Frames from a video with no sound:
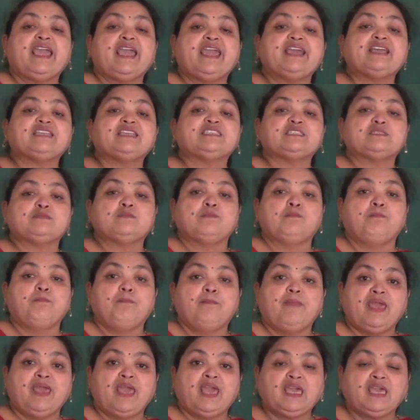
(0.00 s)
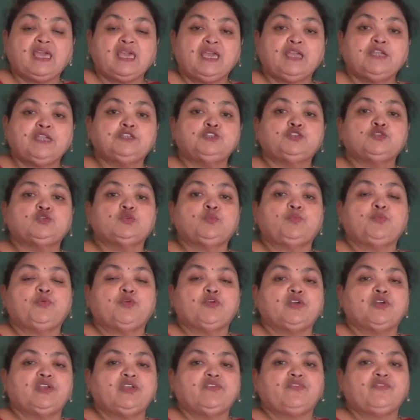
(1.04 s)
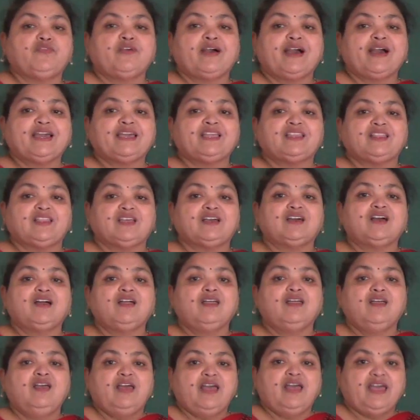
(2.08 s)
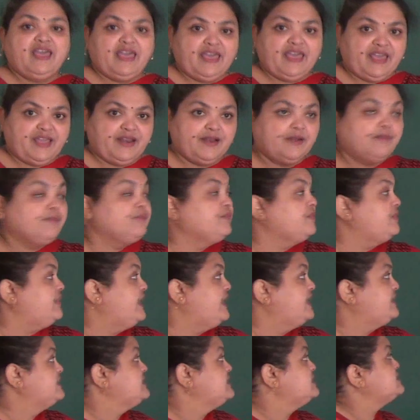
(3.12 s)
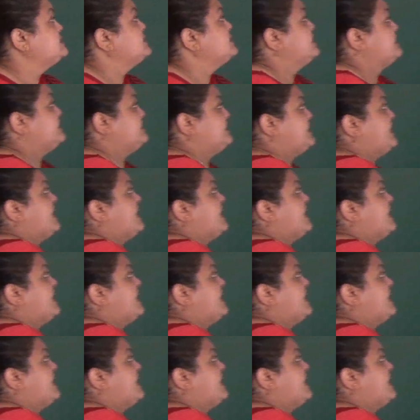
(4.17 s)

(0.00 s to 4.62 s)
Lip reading: is making to purify the air. That is,